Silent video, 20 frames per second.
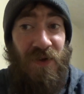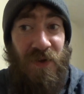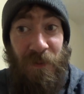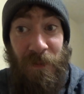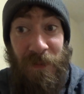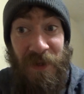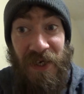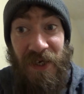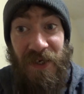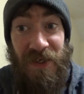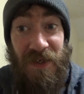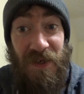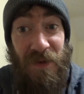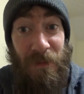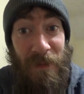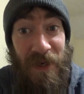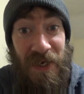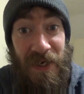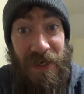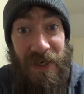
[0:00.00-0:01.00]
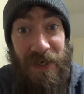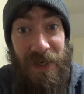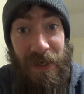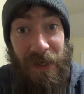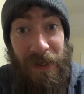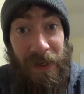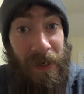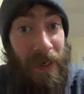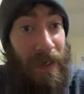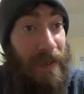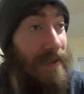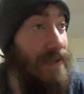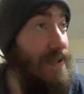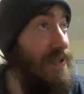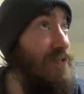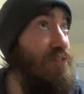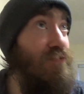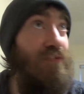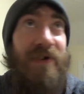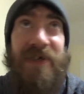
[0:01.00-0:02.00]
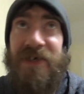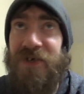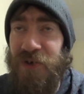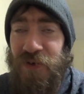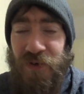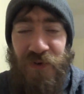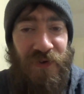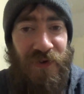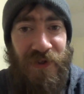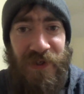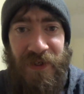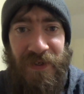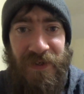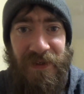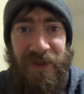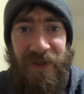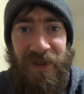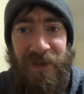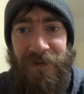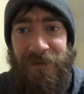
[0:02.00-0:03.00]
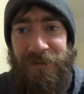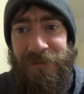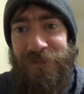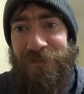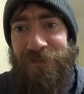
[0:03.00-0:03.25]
the bearded me has returned yet again.